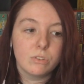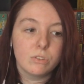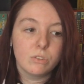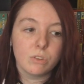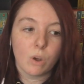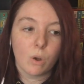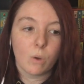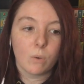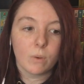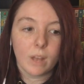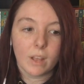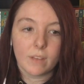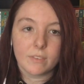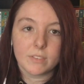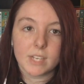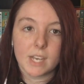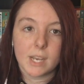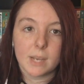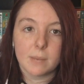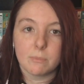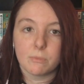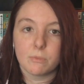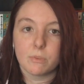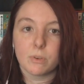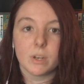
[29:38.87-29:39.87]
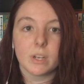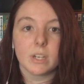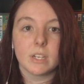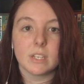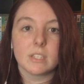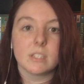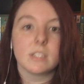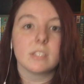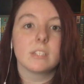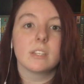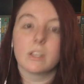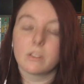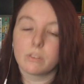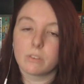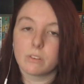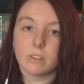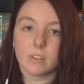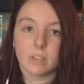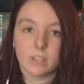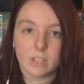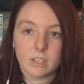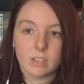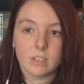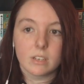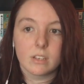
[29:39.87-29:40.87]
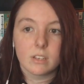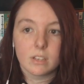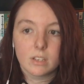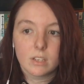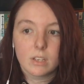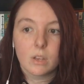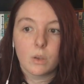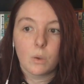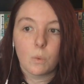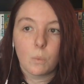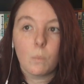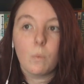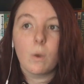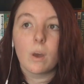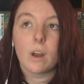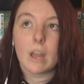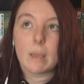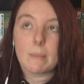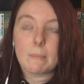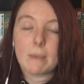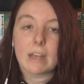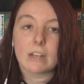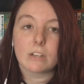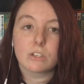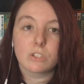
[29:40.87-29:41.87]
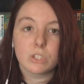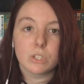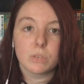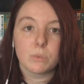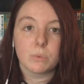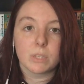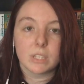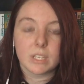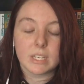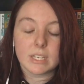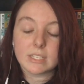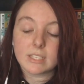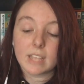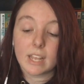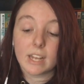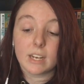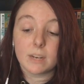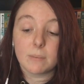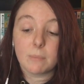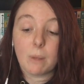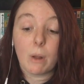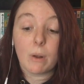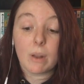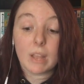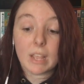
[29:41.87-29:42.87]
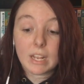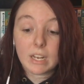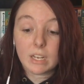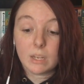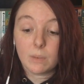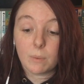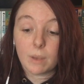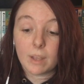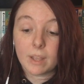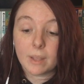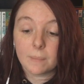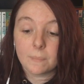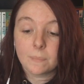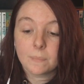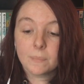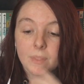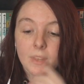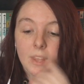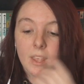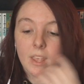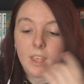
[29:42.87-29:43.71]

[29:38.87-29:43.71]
don't have time for anything other than what I'm actually really excited about anyway.